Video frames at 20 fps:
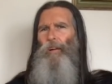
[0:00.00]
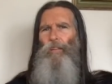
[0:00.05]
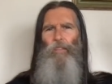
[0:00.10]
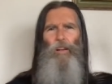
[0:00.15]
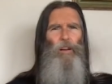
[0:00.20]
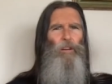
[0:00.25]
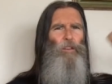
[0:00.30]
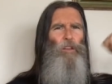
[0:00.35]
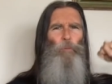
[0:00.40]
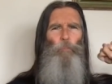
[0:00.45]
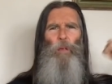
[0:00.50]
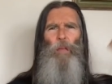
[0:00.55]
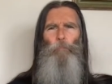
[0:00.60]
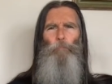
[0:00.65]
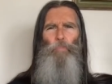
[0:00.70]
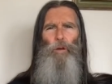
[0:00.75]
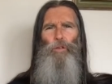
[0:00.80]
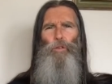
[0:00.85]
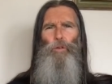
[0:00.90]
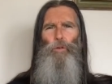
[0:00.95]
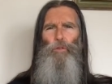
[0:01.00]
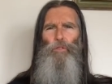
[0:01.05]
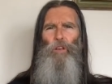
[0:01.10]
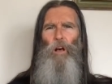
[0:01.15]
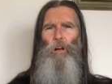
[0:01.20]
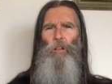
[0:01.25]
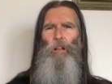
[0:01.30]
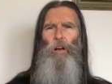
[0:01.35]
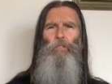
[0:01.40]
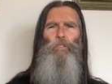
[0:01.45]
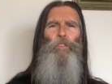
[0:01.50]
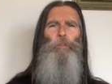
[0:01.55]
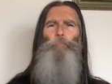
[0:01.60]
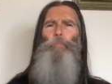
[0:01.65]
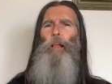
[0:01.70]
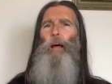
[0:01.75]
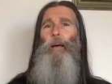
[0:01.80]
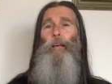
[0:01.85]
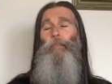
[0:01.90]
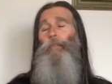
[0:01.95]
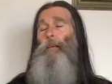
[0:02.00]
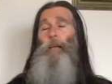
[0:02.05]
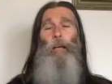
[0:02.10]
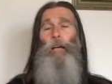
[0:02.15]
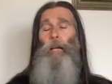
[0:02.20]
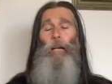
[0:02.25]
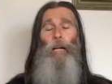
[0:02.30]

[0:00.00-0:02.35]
there could be booze all over the place.